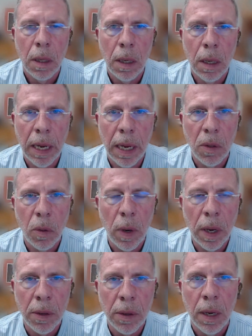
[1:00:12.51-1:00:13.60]
as to
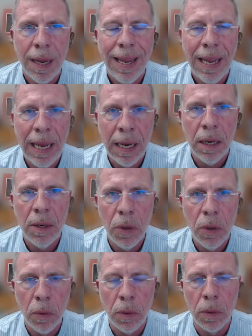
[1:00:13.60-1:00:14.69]
whether in
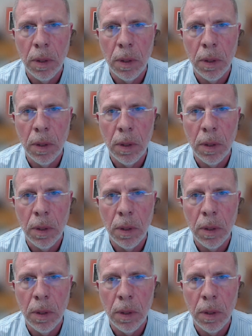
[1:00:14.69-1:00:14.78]
total